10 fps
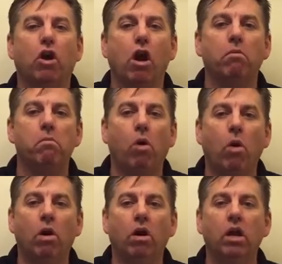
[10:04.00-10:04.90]
are
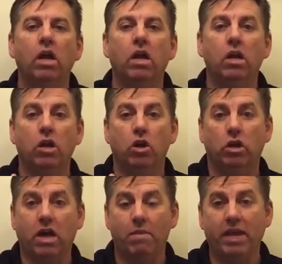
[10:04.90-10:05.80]
more
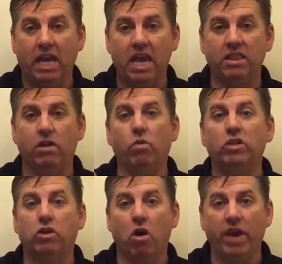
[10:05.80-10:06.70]
coming in than
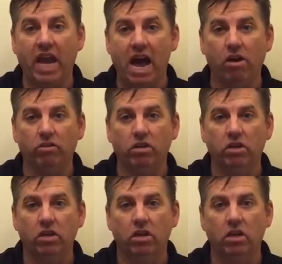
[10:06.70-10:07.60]
what's going out,
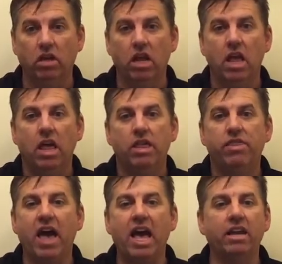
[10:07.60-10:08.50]

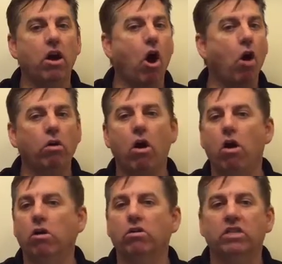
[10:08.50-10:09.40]
then all
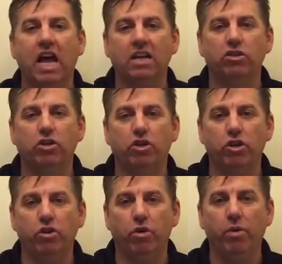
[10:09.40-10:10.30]
Congress has to
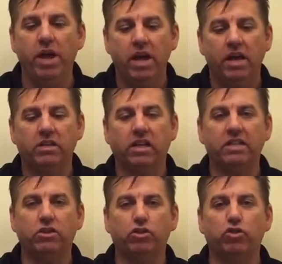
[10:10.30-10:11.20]
do is,
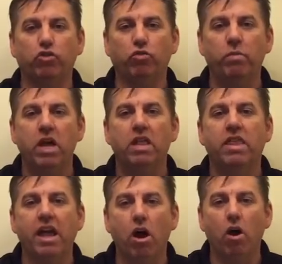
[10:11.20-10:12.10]
let's assume
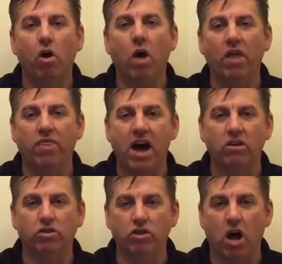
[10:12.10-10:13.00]
they owe
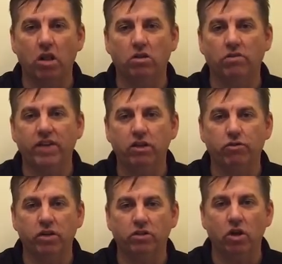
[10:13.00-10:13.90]
$1,000 of
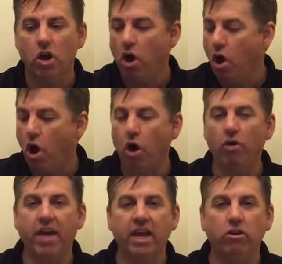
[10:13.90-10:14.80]
interest. All
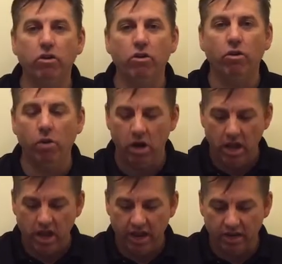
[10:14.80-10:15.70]
they do
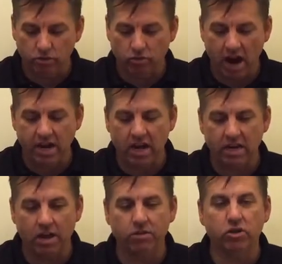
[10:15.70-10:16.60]
is write
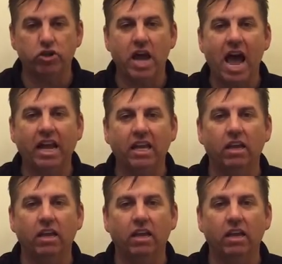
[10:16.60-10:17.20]
another check